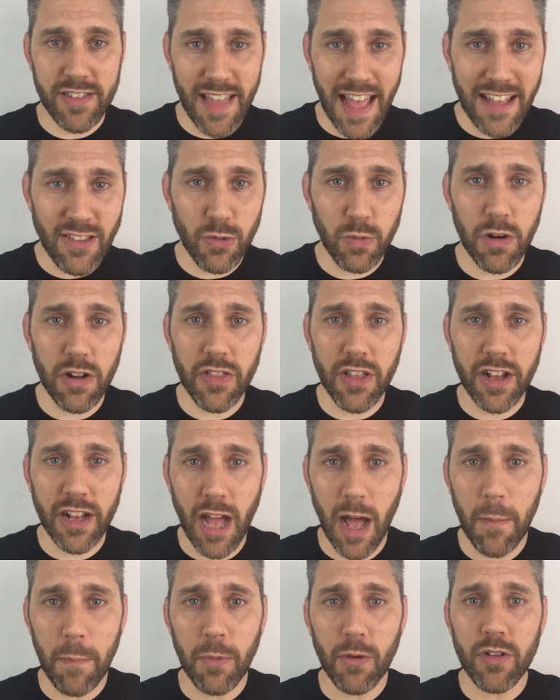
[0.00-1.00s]
That's where the
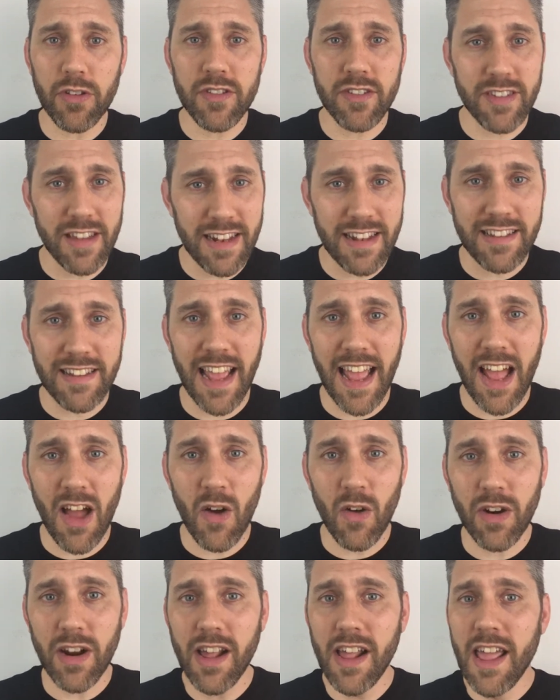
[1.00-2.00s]
couple sit
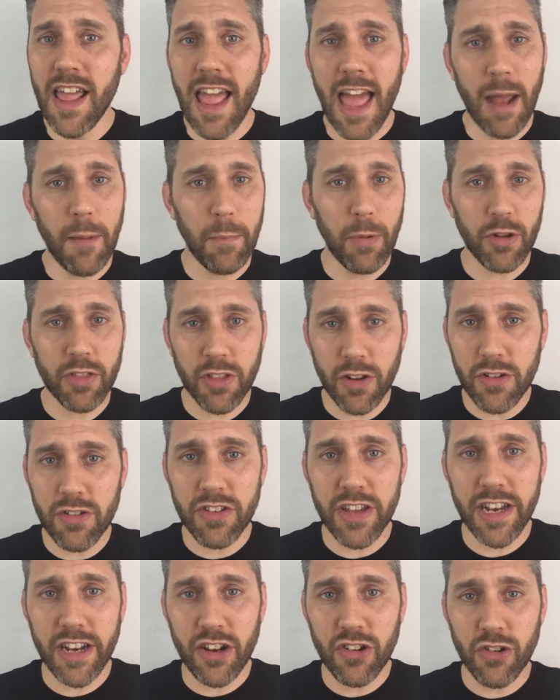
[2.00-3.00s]
down and put their
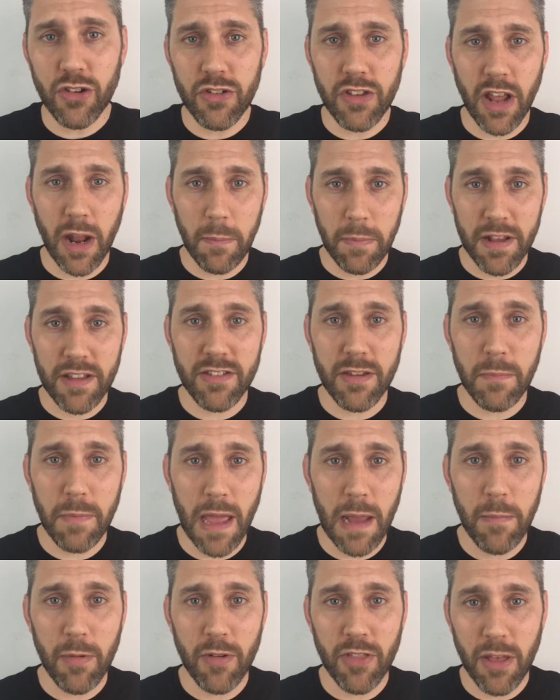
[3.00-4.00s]
signatures on a piece of
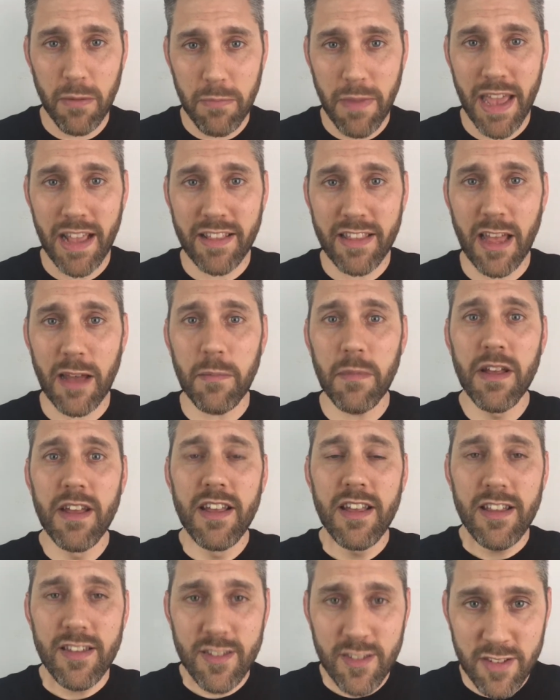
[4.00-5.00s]
paper that make them
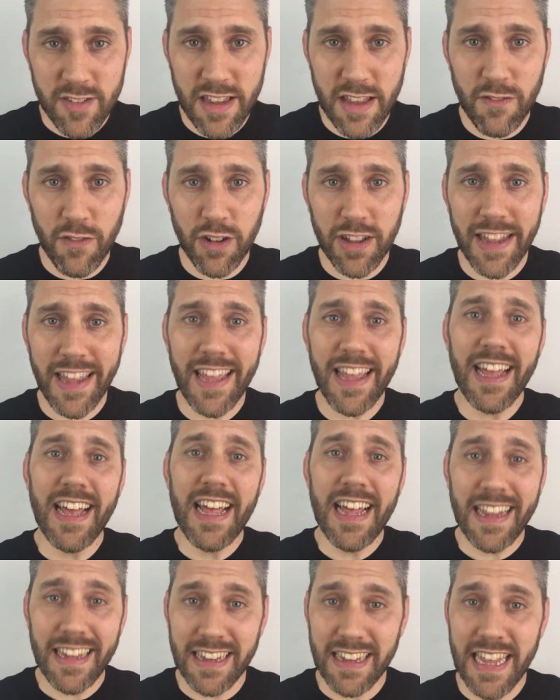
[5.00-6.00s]
civilly,
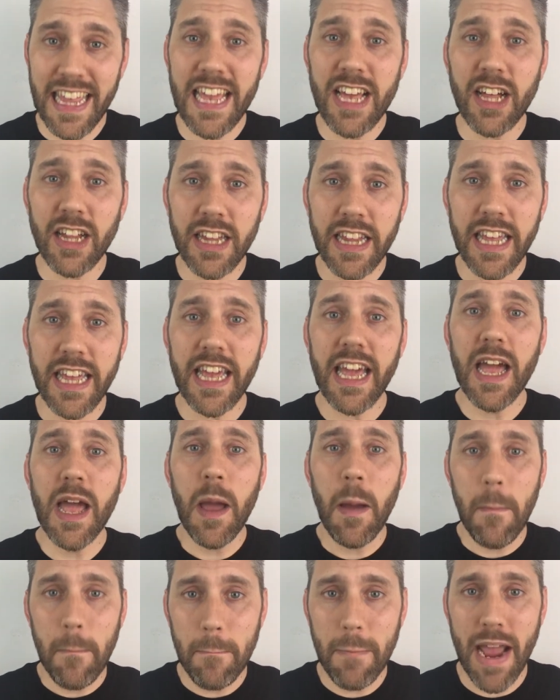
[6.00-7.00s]
legally
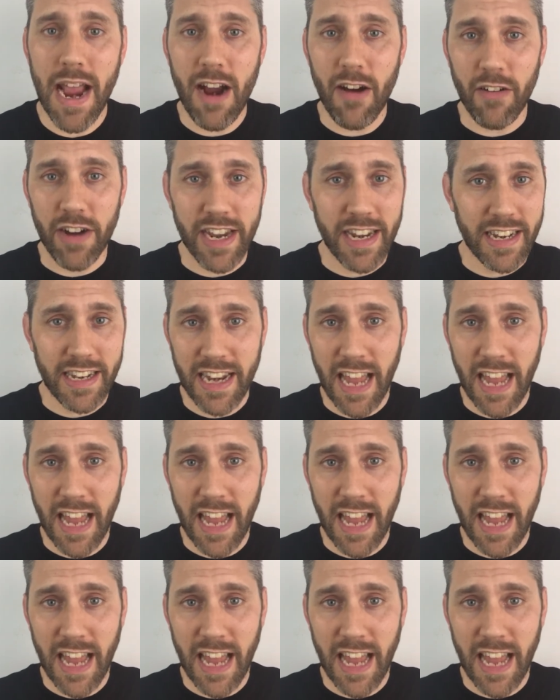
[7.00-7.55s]
married.